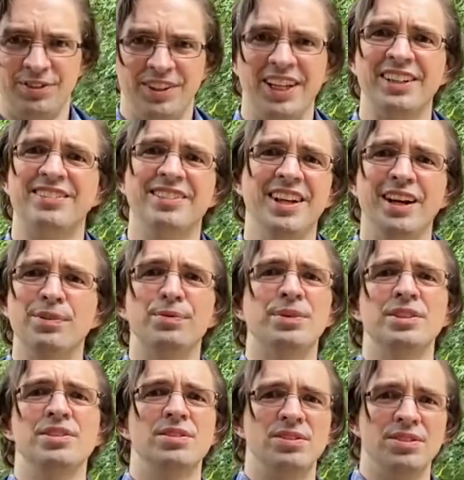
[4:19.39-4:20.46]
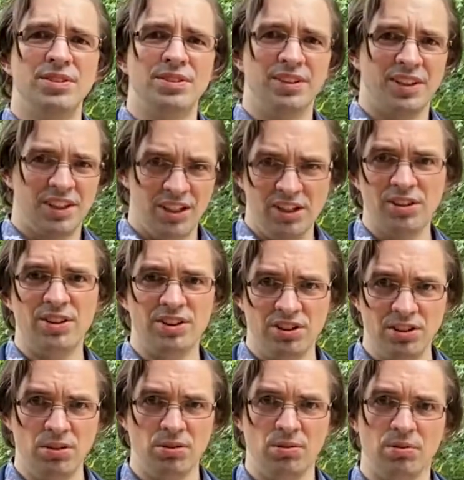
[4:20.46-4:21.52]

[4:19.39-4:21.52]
That's not what you're here to do.